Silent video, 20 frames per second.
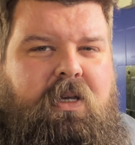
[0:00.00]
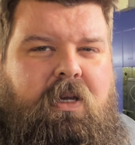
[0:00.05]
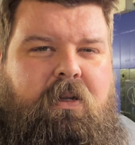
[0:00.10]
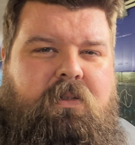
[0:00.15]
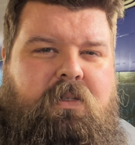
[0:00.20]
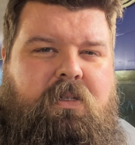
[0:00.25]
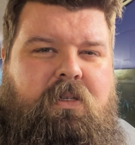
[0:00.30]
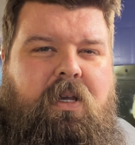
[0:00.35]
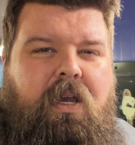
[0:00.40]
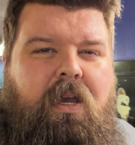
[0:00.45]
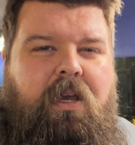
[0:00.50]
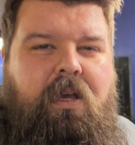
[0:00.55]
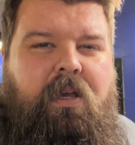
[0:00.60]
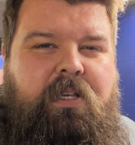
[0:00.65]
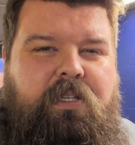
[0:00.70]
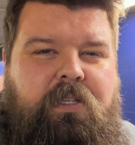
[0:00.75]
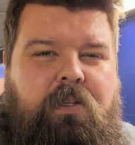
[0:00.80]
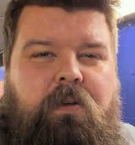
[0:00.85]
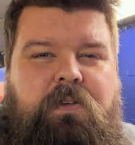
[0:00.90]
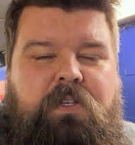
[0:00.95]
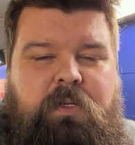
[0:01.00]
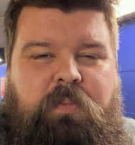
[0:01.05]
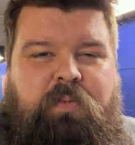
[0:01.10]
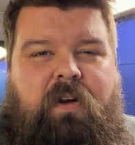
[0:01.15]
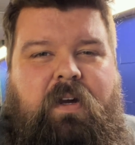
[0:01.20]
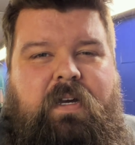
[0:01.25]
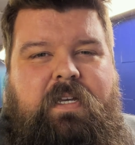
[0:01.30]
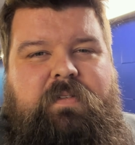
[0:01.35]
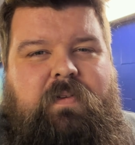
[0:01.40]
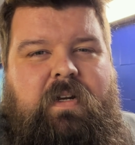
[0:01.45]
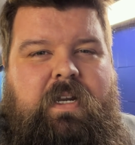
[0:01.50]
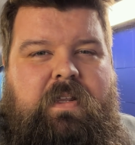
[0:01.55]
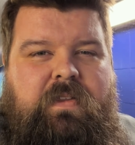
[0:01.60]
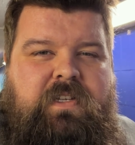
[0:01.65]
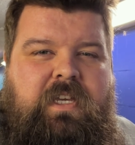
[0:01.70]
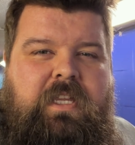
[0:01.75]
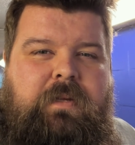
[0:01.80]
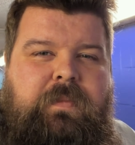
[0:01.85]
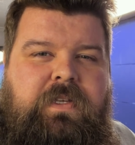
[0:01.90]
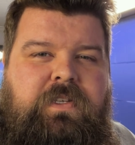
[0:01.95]
It's no surprise, really, to
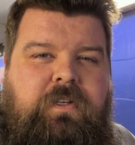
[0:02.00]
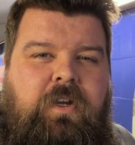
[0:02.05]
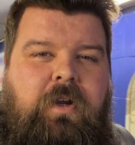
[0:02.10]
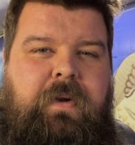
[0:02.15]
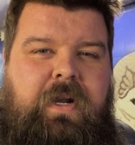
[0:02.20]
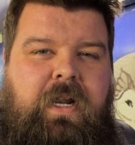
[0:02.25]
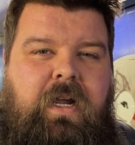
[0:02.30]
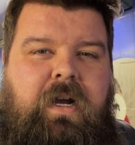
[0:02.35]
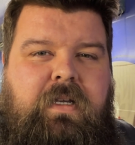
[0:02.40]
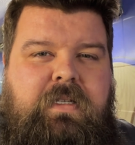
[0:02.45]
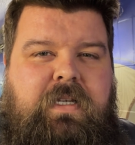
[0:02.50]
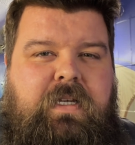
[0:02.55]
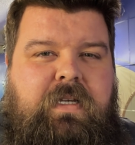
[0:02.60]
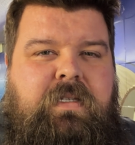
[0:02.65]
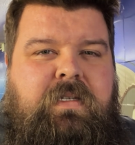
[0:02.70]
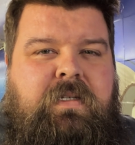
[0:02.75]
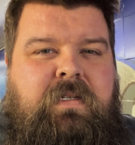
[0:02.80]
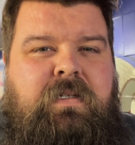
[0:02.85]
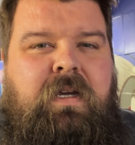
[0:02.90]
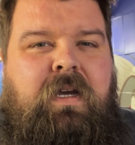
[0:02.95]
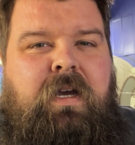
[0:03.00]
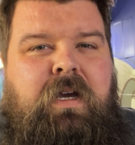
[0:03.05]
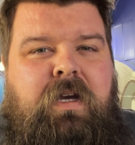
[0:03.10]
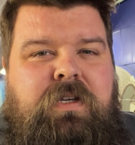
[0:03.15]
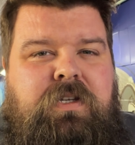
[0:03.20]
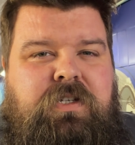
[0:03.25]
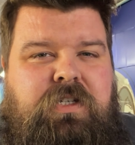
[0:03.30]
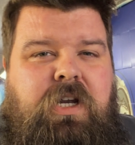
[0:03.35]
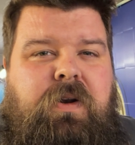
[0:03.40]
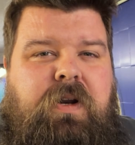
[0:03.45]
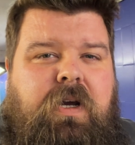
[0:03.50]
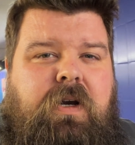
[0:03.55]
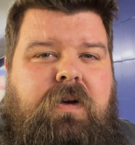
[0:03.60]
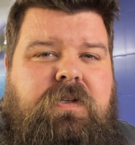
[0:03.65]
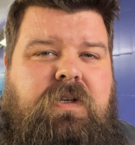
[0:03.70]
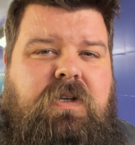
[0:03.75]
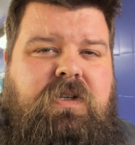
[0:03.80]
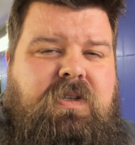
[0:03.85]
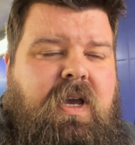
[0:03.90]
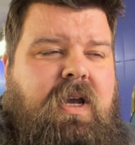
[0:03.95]
see them in so many artists'
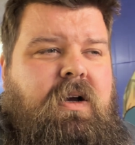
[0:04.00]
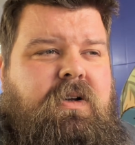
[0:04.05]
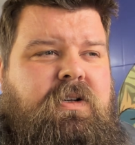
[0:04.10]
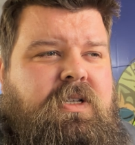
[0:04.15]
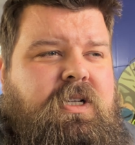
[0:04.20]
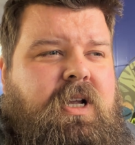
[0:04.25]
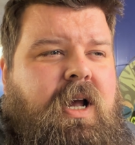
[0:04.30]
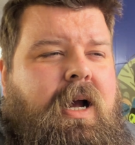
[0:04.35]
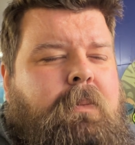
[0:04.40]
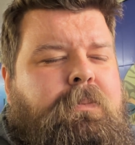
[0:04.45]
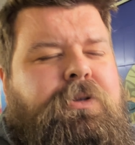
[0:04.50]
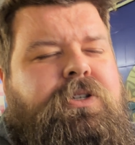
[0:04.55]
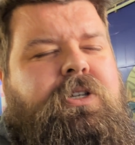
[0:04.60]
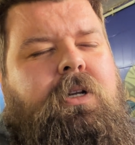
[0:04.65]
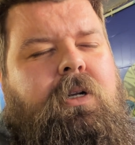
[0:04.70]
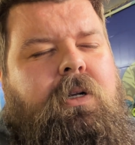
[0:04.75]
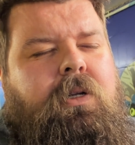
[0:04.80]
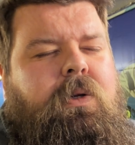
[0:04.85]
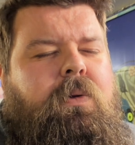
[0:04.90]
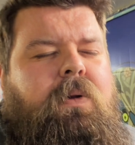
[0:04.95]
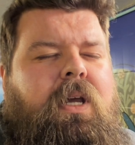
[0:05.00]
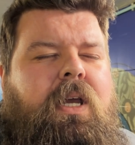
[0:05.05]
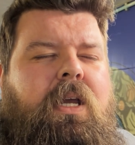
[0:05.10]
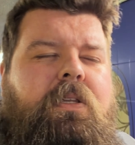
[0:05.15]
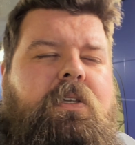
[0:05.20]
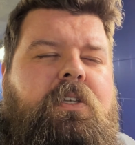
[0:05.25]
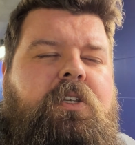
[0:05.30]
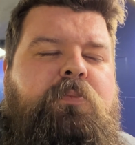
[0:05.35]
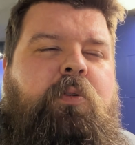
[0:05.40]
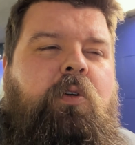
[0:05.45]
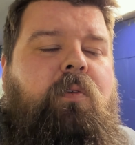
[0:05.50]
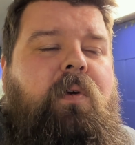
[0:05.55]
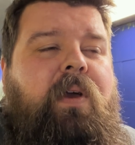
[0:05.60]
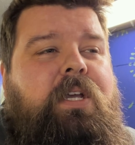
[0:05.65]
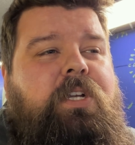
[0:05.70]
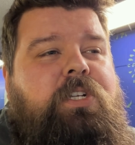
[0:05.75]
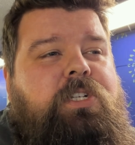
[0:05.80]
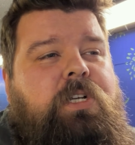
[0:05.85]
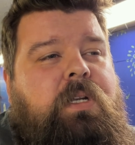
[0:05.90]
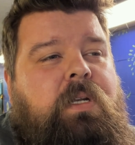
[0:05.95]
studios, because they are just absolute
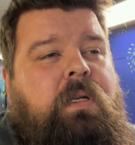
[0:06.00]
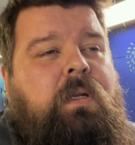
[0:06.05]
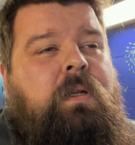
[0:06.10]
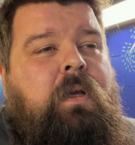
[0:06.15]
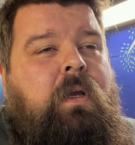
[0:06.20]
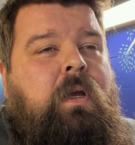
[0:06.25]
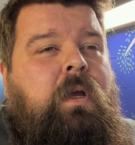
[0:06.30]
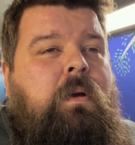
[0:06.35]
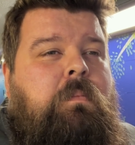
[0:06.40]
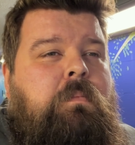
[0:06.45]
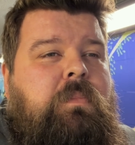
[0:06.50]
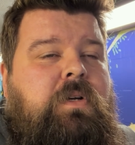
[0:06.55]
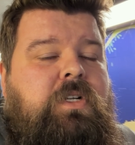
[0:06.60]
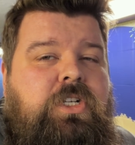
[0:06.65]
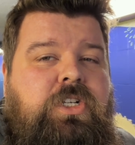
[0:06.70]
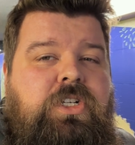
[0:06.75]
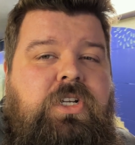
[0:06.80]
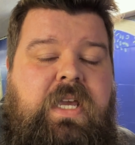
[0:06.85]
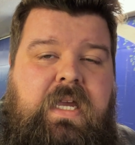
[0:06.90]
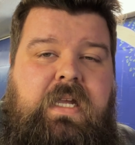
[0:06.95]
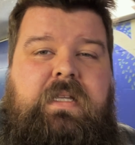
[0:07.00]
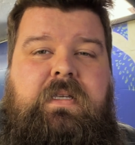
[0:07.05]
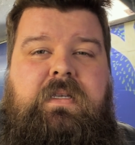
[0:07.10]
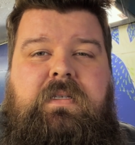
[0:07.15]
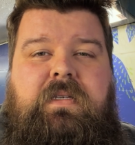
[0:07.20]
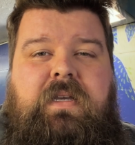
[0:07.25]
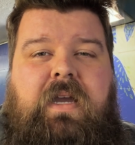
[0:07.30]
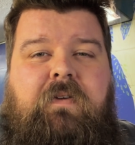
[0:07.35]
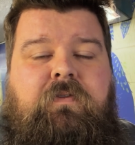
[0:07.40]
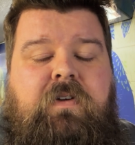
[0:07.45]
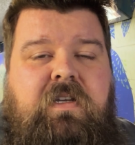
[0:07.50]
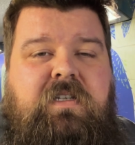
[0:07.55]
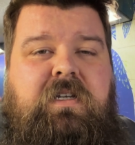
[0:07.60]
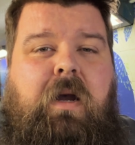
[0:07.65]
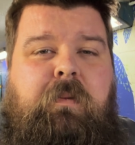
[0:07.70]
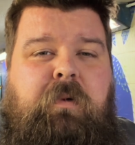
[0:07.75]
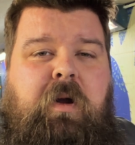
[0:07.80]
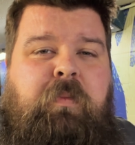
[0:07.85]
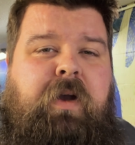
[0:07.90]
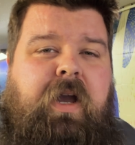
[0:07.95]
inspiration machines. Every
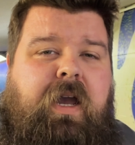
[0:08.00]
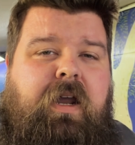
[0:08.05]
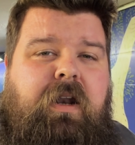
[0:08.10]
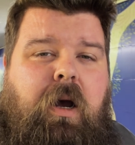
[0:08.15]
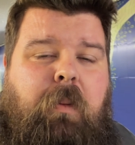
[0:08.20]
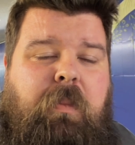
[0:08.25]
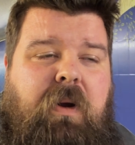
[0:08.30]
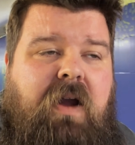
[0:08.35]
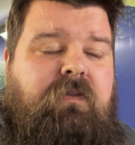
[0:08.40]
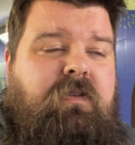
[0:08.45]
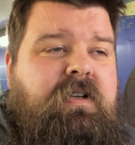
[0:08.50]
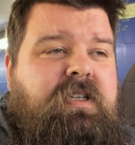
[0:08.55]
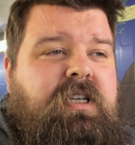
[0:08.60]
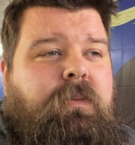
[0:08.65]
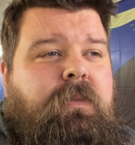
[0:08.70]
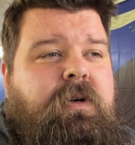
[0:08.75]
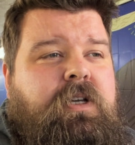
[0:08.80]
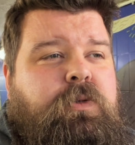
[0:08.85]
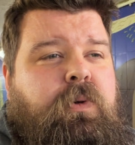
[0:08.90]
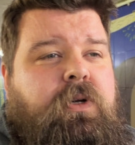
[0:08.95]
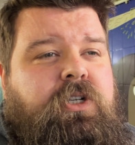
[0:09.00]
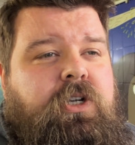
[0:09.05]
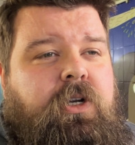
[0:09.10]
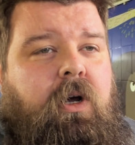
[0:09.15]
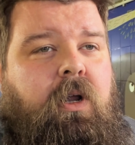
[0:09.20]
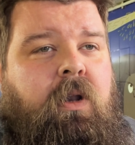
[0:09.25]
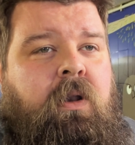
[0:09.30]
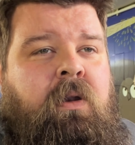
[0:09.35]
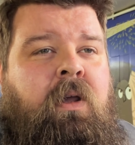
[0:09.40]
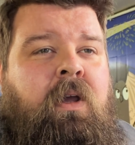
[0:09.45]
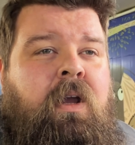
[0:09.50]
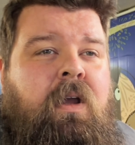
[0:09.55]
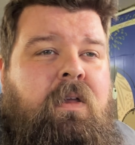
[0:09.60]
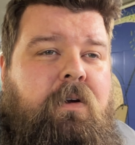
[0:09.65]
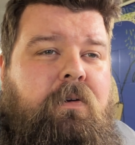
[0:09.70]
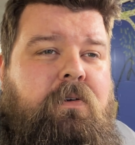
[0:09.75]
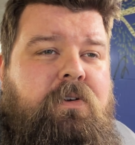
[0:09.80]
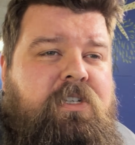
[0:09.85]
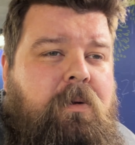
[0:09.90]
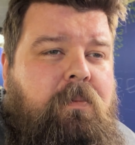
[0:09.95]
time I pick it up, every time I switch it on,
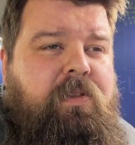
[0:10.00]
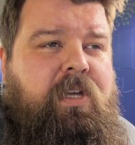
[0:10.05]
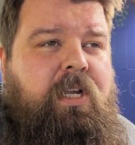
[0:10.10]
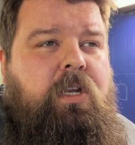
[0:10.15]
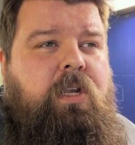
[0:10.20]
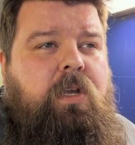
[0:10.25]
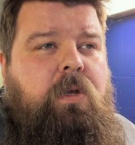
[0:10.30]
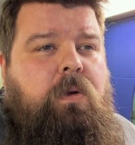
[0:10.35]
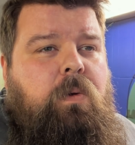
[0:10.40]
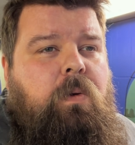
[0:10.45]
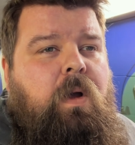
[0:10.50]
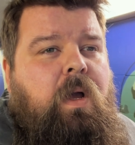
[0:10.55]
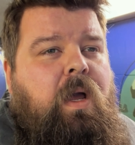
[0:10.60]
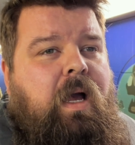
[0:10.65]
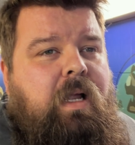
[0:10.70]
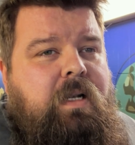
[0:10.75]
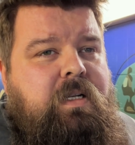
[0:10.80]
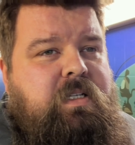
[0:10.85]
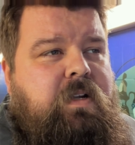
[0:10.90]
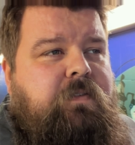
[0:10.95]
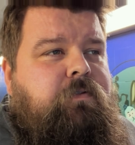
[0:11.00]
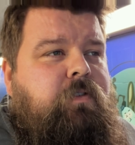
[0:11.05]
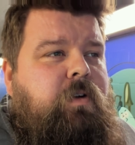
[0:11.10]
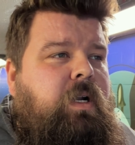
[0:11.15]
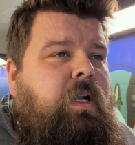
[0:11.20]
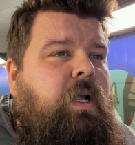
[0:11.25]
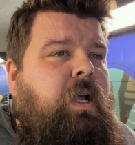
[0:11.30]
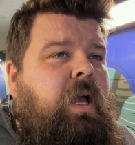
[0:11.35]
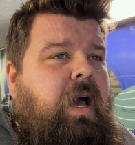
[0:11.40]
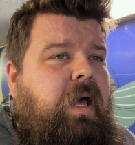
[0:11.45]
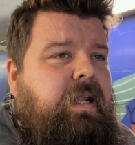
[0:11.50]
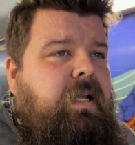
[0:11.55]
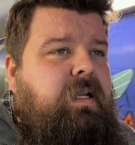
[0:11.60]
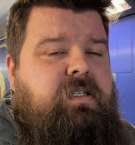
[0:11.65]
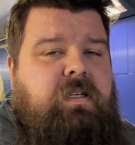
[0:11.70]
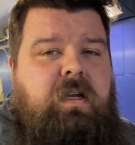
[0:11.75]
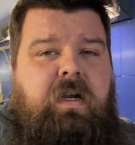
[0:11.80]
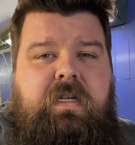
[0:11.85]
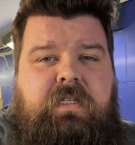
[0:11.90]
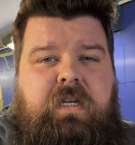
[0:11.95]
there is something new and different and
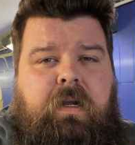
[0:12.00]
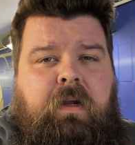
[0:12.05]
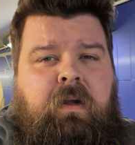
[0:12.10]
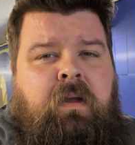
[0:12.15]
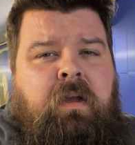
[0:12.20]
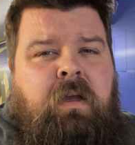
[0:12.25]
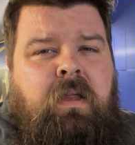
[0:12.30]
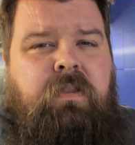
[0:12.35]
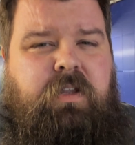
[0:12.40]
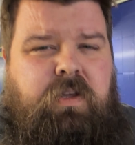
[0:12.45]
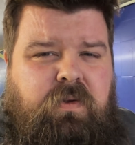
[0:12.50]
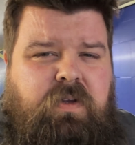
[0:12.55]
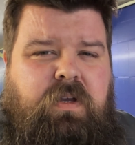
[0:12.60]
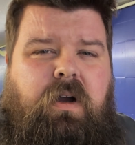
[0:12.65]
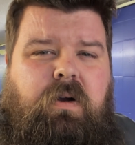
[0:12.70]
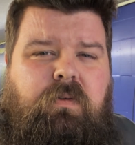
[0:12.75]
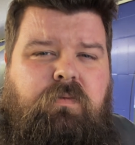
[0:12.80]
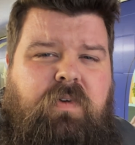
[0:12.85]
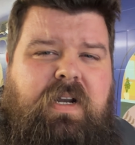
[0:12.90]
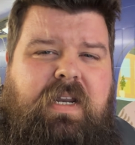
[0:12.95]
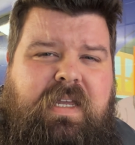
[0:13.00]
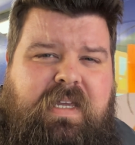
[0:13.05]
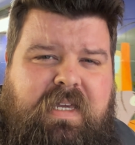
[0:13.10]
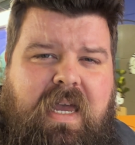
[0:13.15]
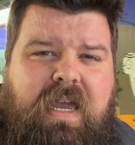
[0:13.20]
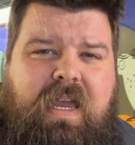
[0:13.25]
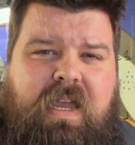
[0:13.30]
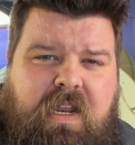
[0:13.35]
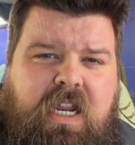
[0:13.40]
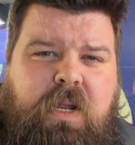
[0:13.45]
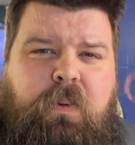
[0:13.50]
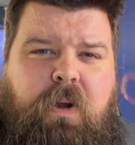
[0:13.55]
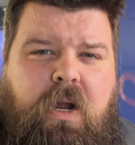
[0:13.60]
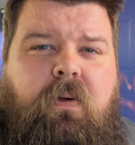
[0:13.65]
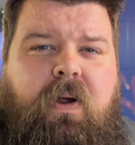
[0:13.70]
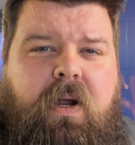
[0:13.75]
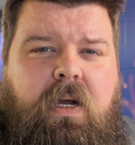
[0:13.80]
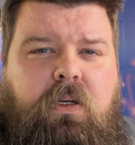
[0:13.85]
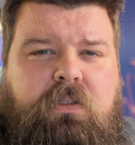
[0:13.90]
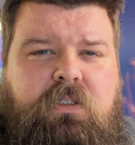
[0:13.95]
exciting that you can't really get
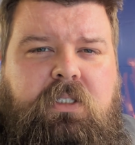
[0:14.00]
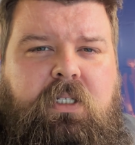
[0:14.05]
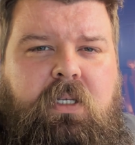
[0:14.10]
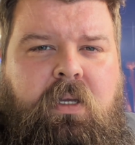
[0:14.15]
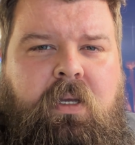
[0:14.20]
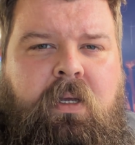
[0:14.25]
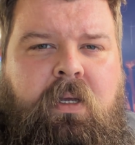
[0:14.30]
anywhere else.